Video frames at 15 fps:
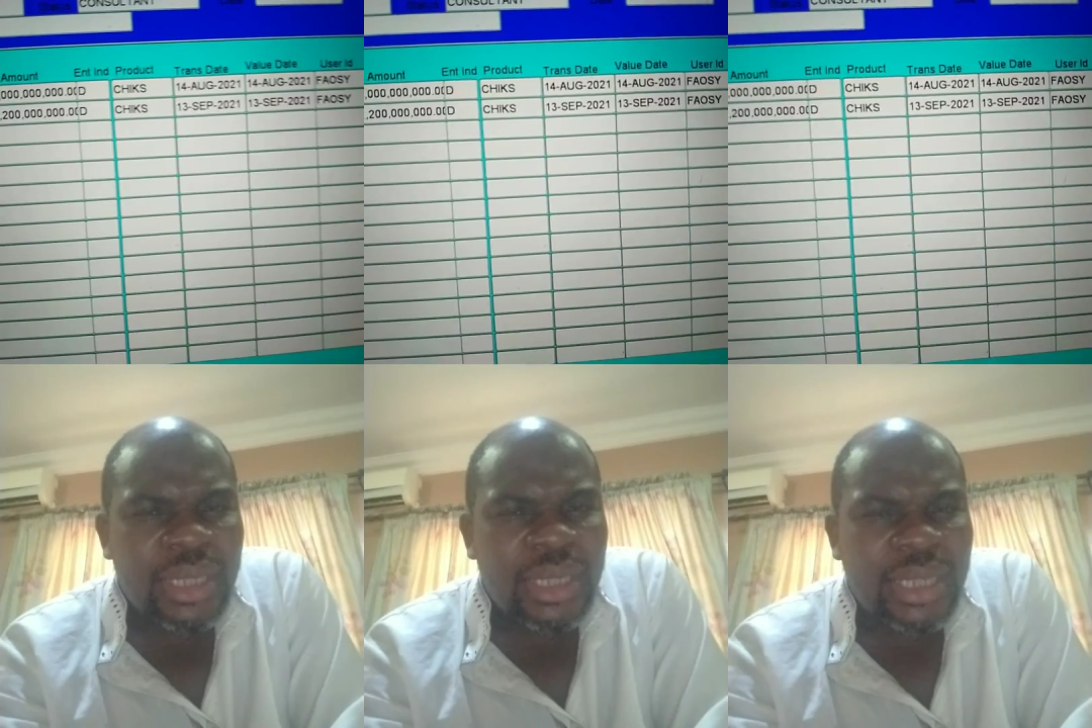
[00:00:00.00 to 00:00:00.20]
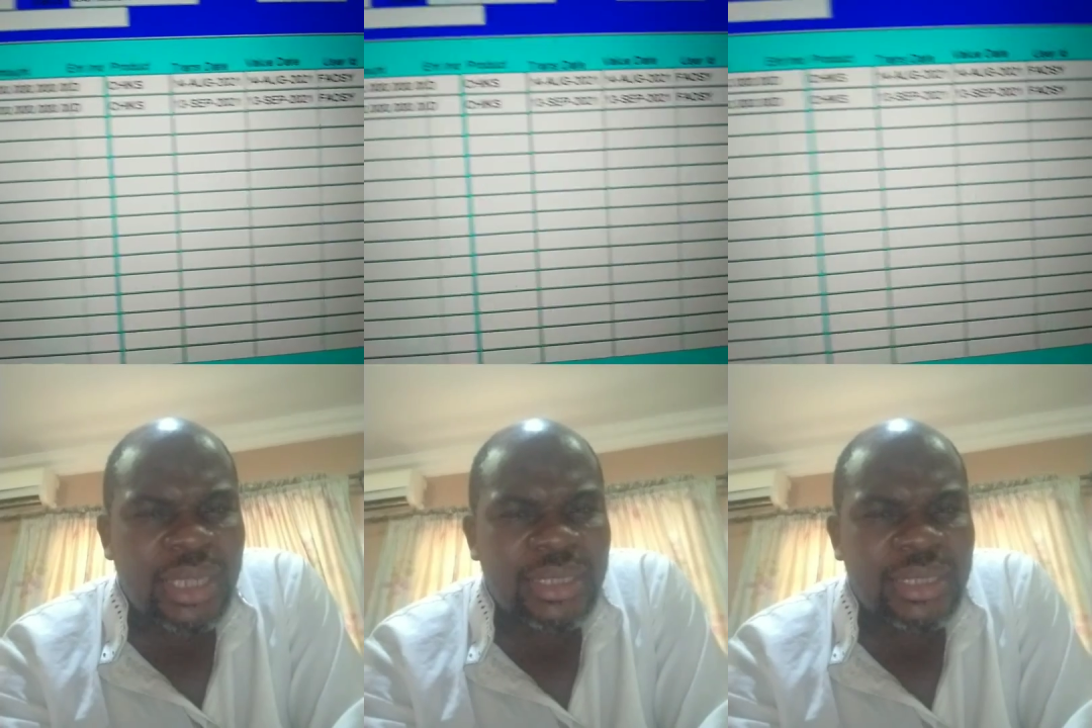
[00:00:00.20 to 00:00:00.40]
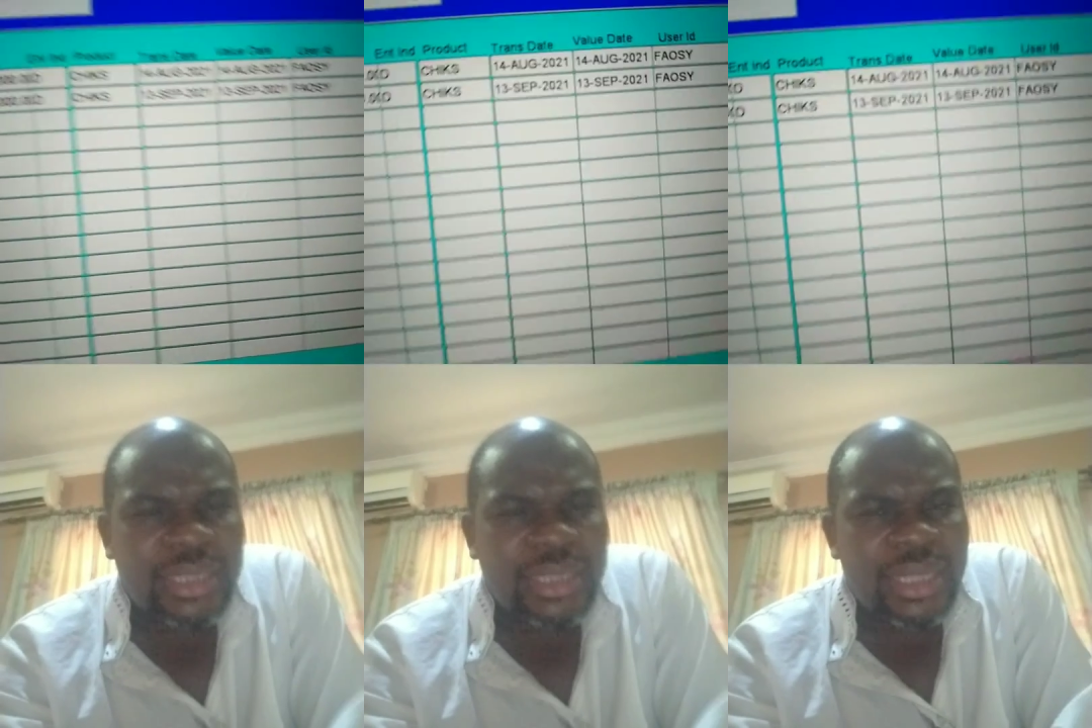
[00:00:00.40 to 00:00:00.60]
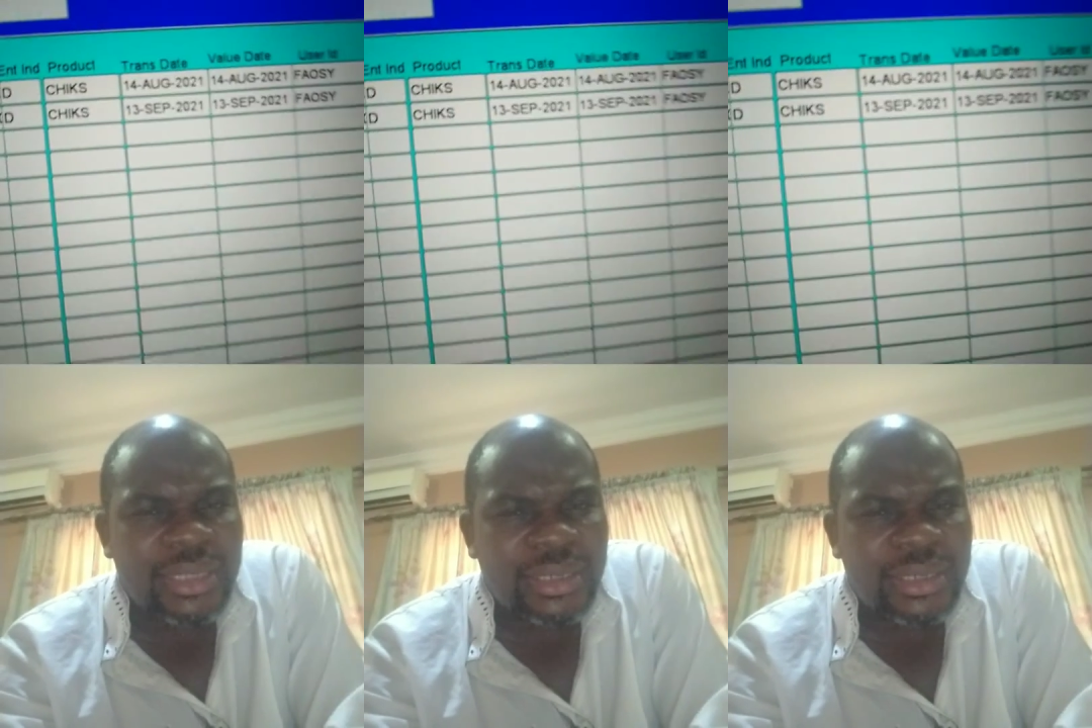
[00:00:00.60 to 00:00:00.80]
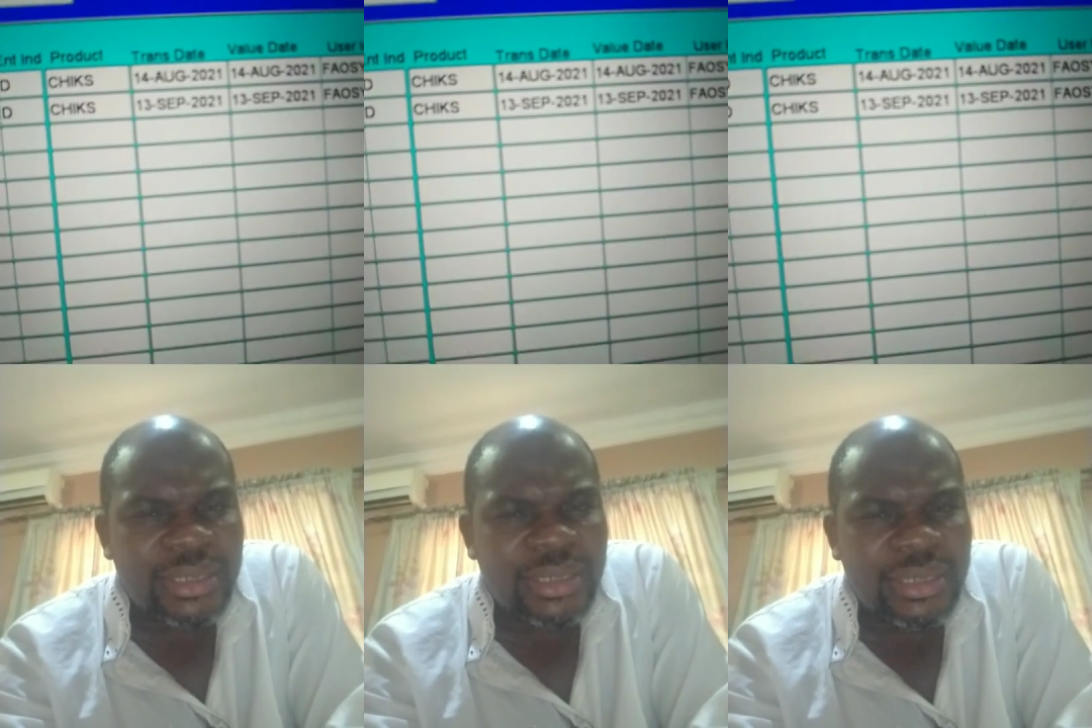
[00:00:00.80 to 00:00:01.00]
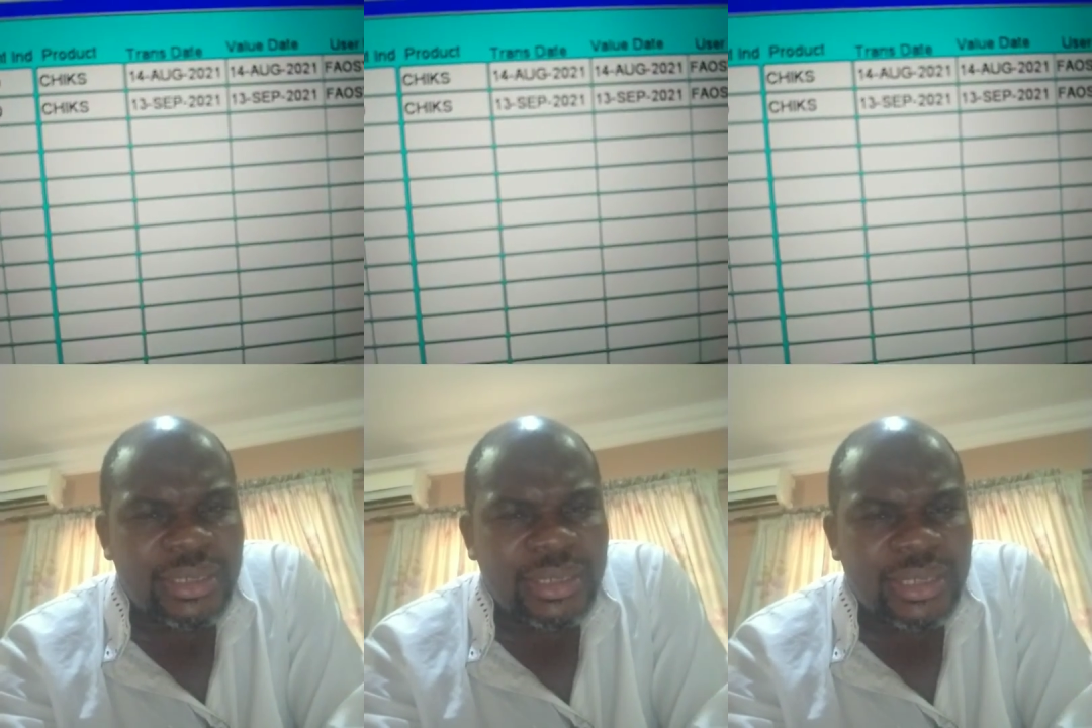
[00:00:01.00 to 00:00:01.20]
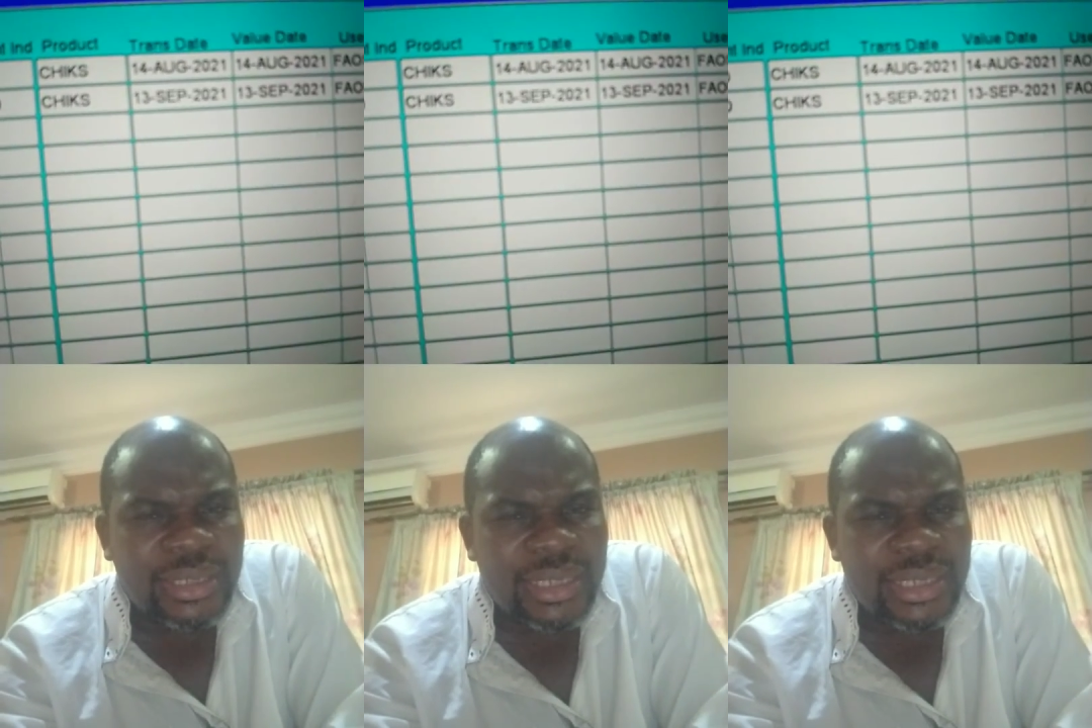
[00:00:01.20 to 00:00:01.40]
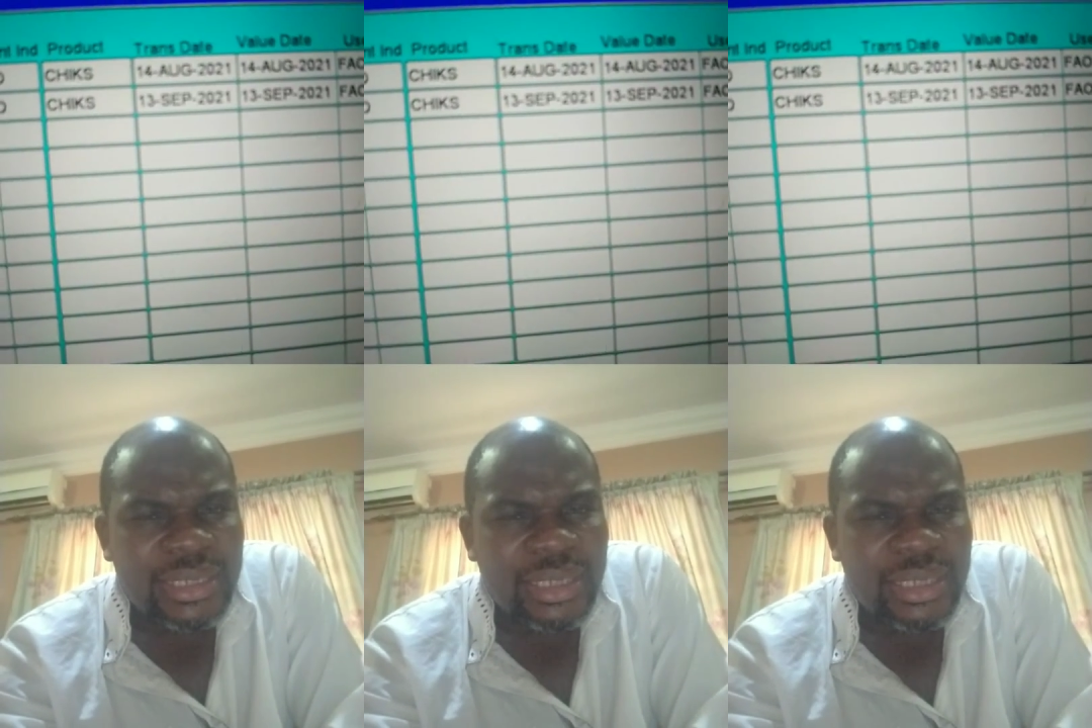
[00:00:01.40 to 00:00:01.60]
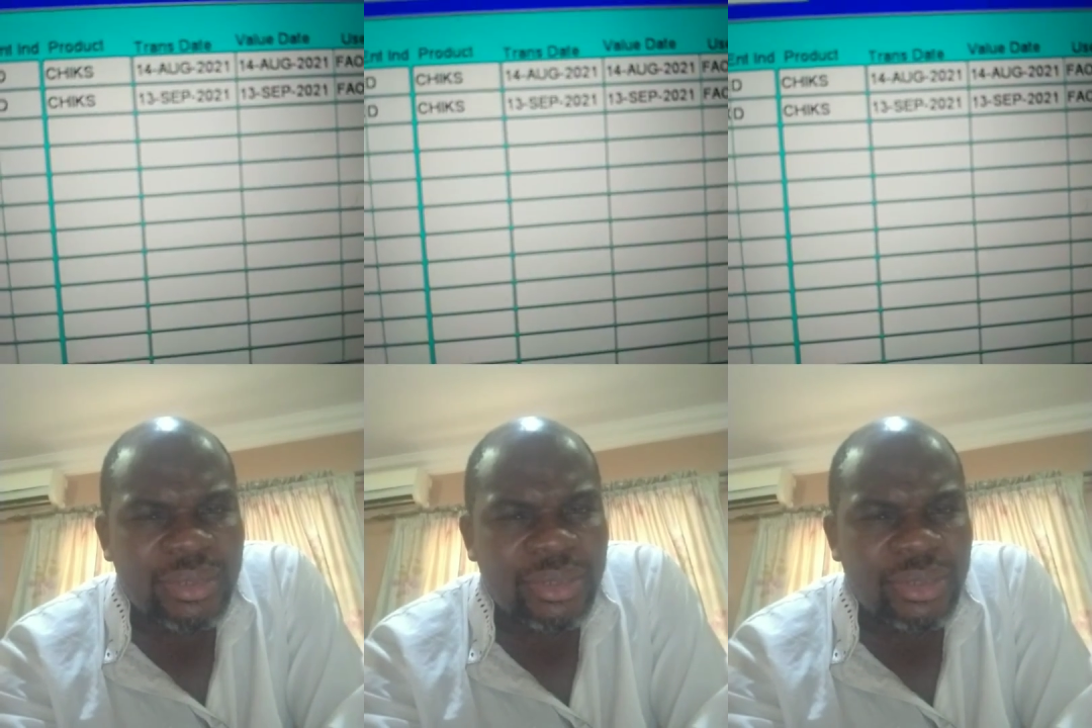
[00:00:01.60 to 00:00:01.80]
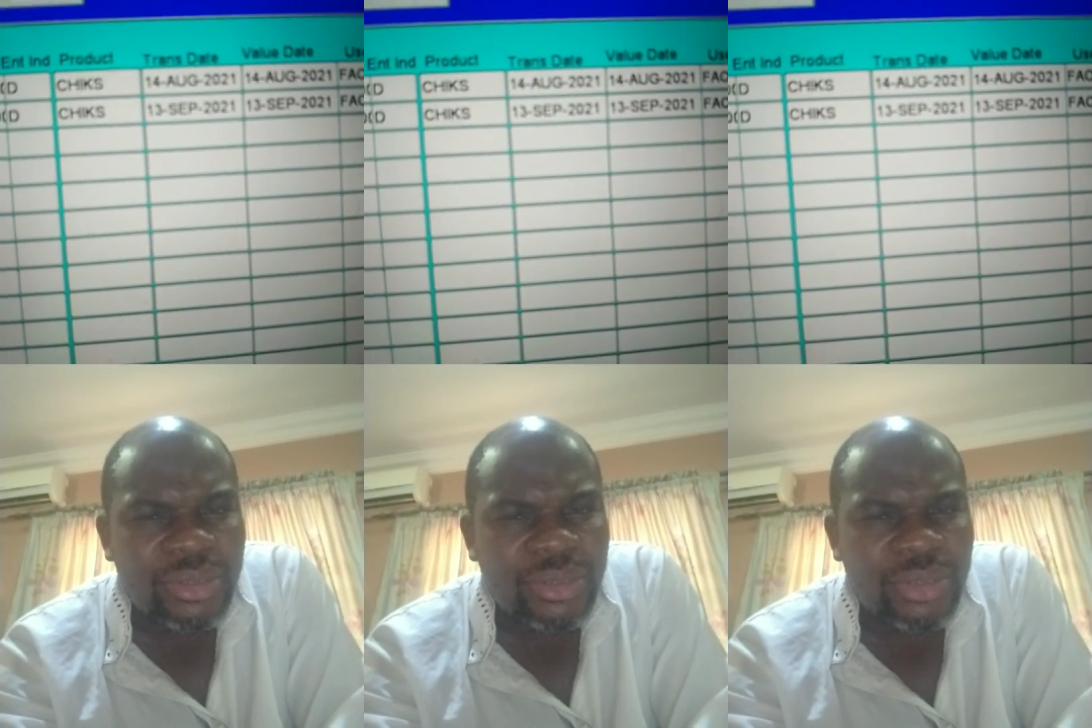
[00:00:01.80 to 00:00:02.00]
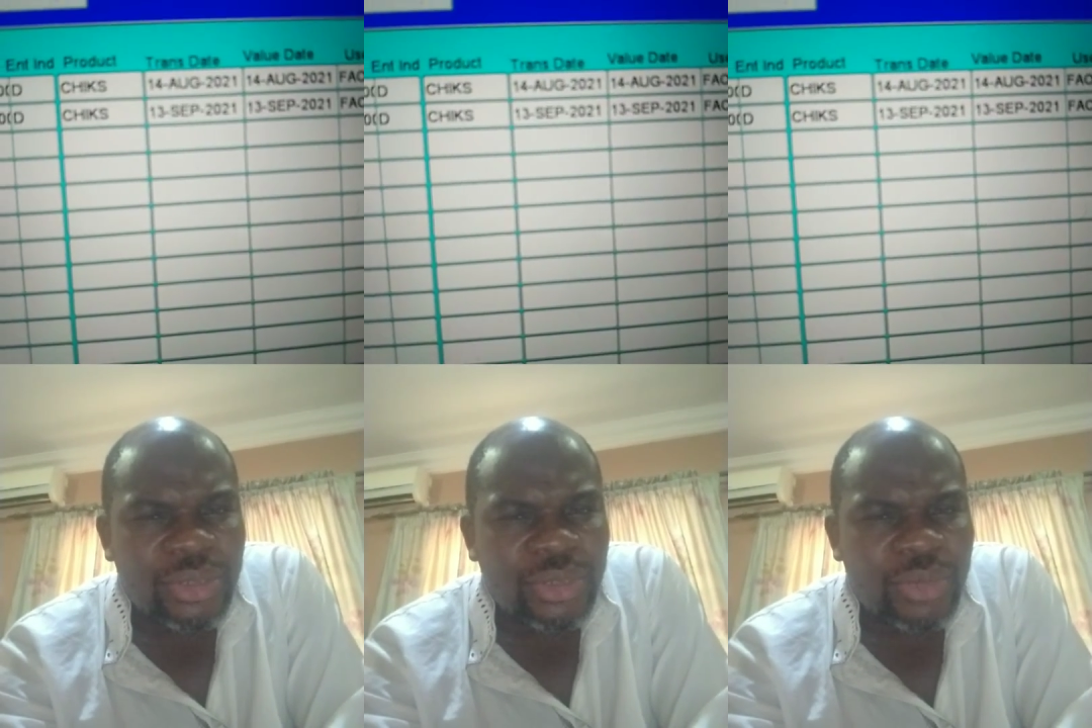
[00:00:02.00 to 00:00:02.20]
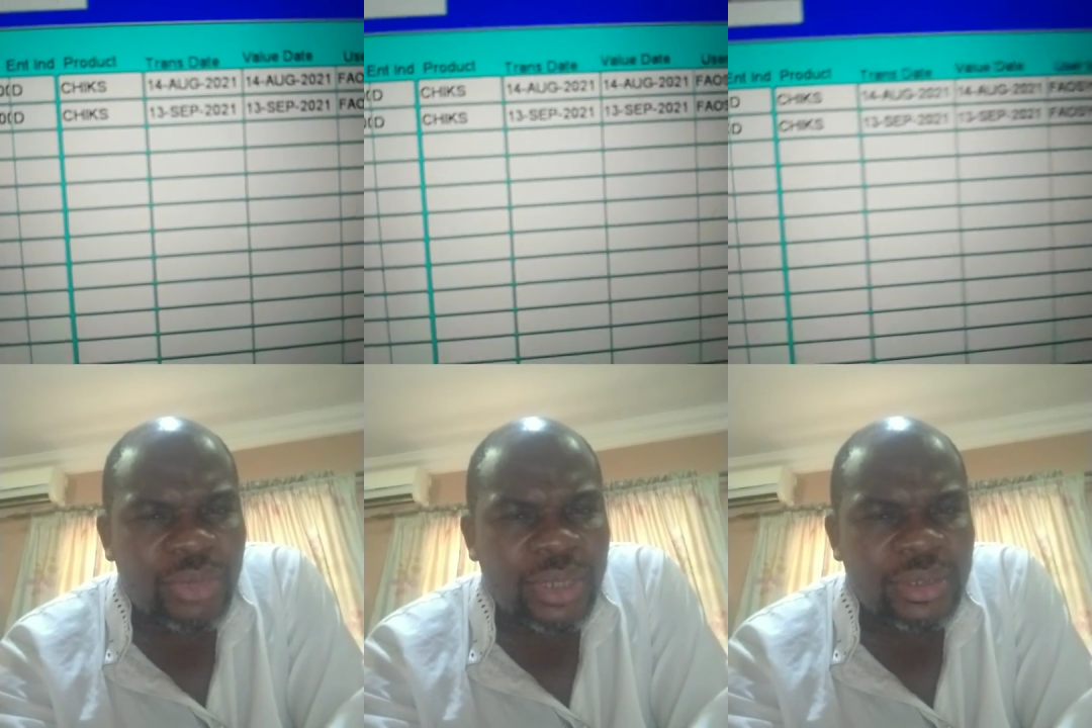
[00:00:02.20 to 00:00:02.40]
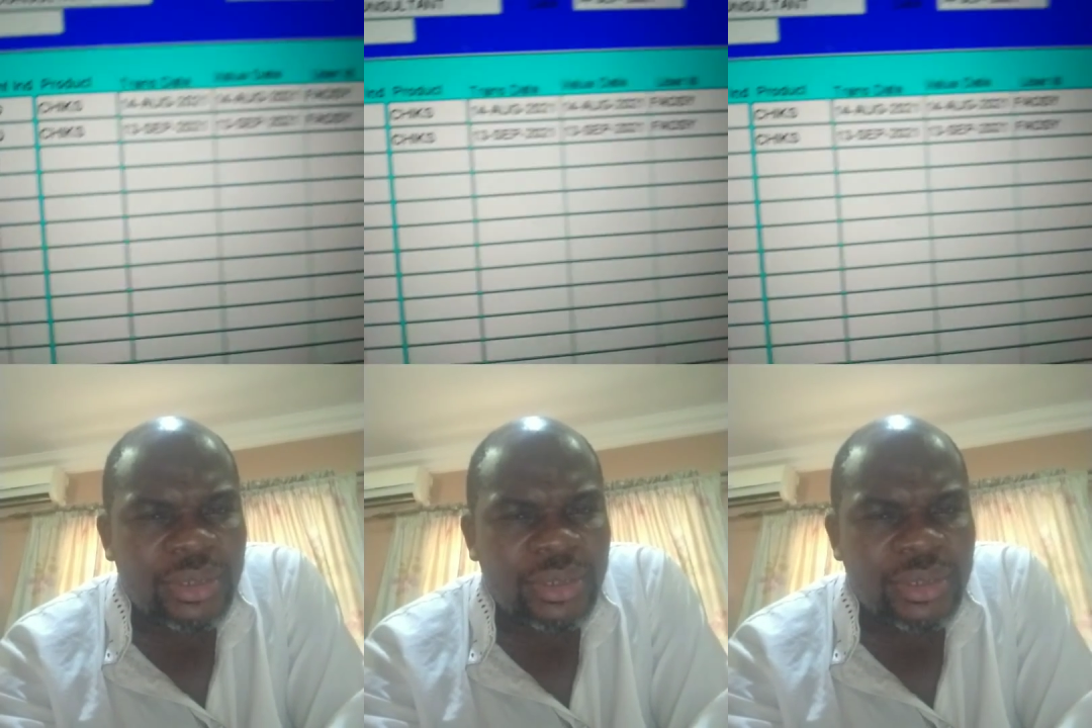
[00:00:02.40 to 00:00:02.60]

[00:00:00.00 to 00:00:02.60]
as at 13th September 2021.